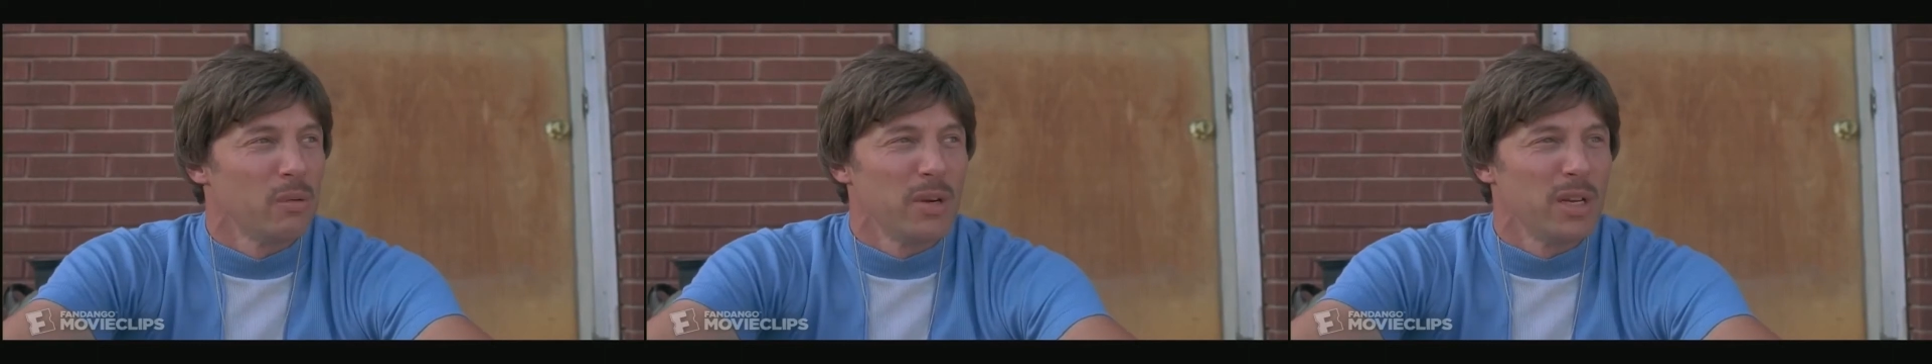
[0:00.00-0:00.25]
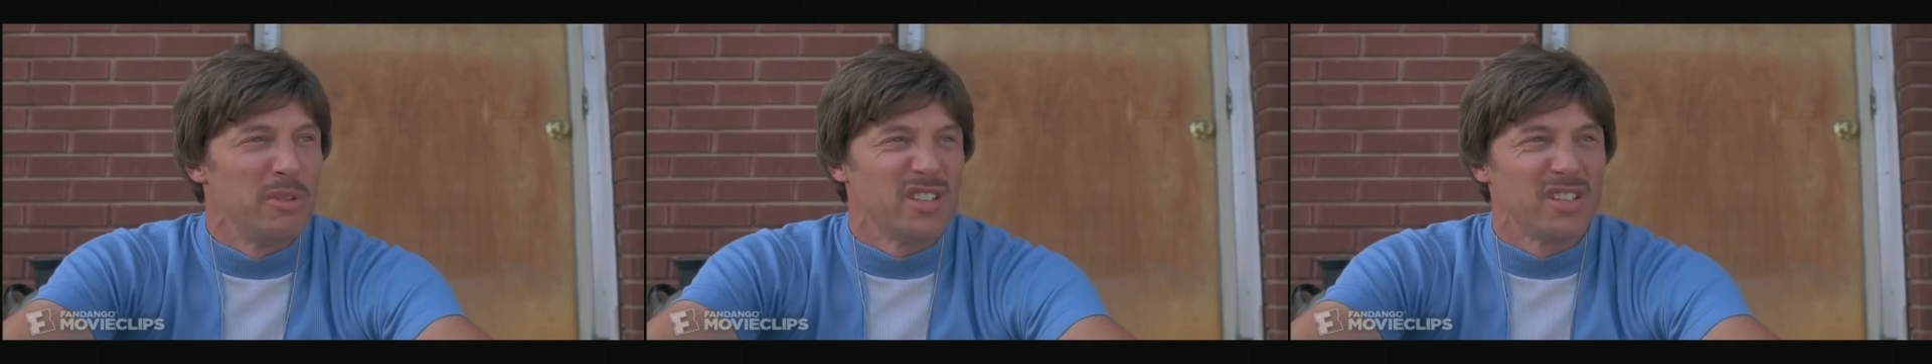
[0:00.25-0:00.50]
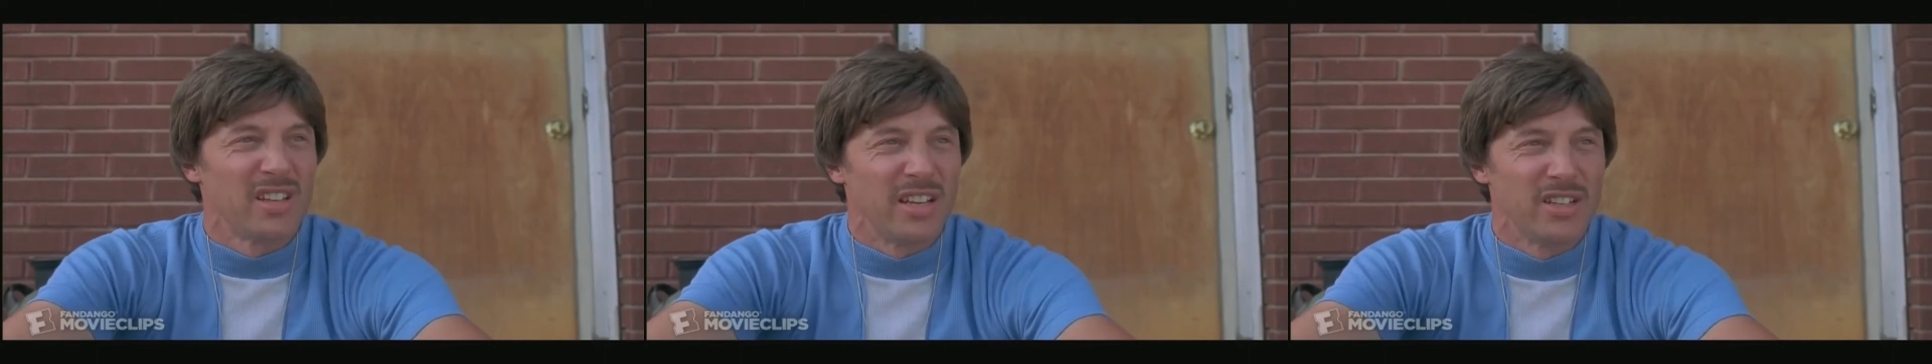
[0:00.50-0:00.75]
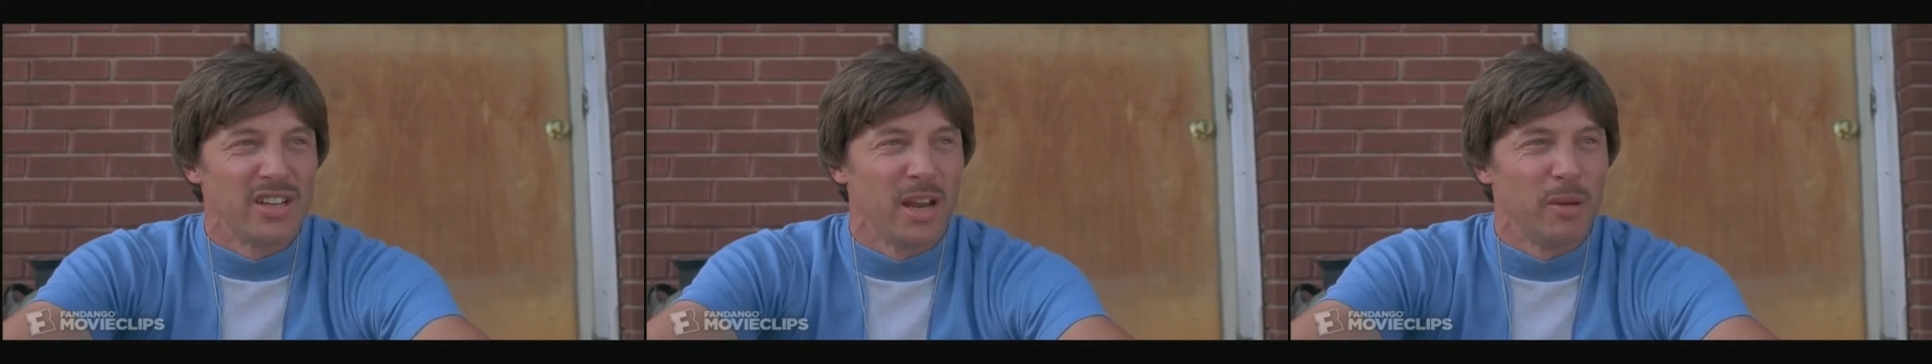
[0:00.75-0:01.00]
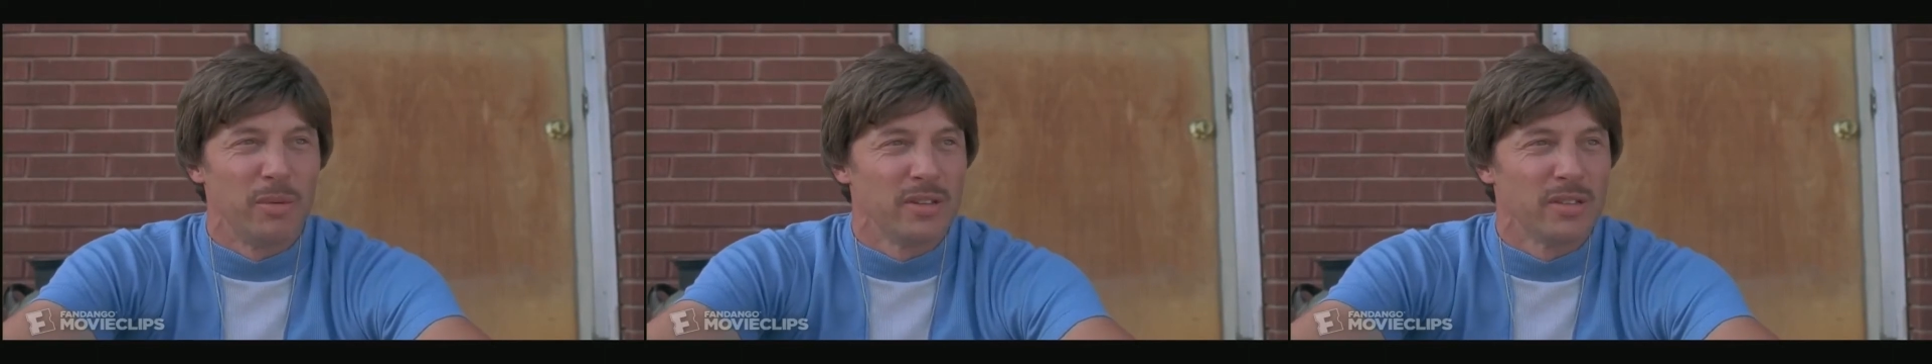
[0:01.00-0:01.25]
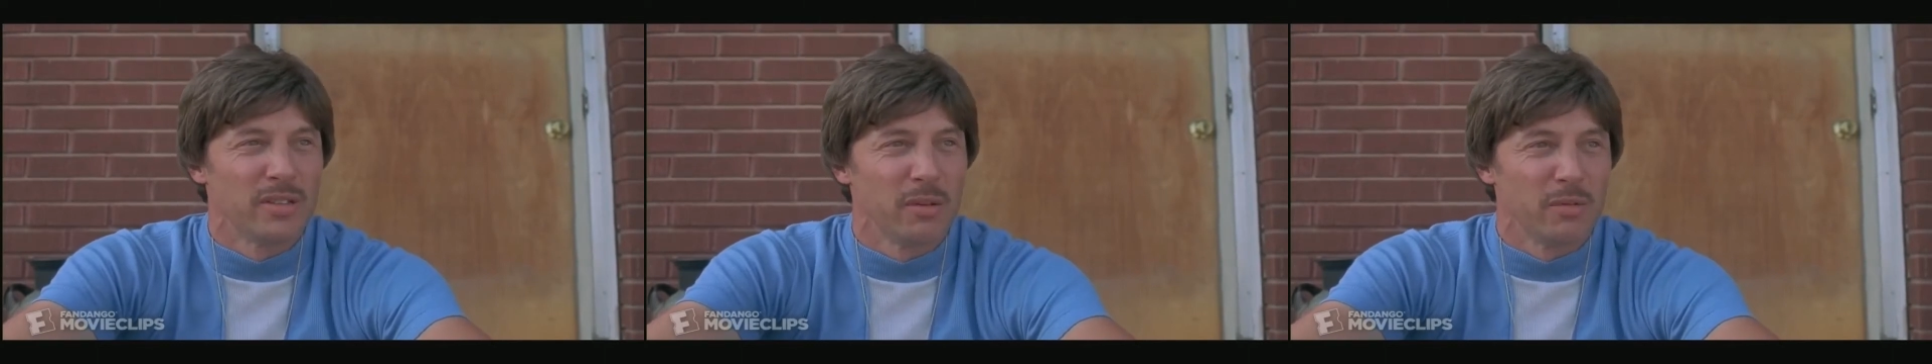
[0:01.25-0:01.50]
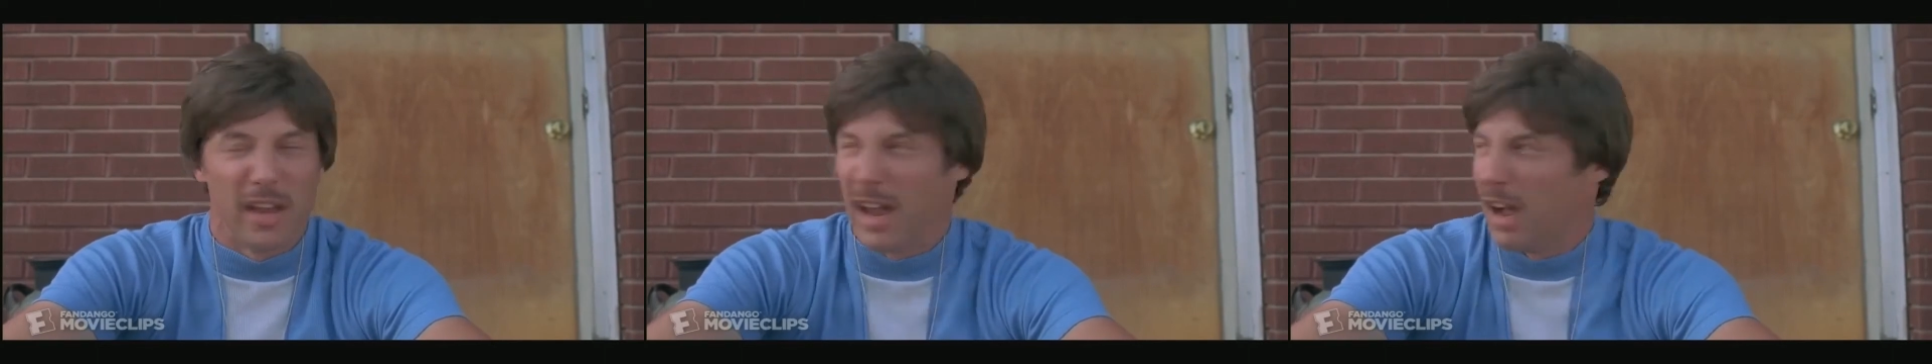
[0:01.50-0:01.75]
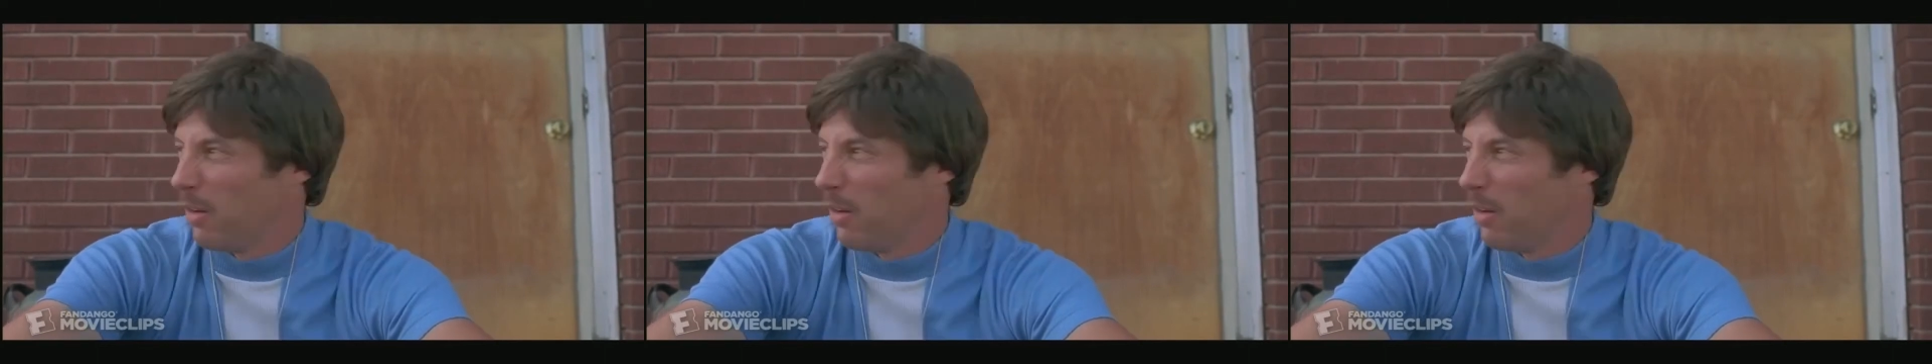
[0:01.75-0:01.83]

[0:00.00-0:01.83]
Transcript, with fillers: We'd have been state champions, no doubt.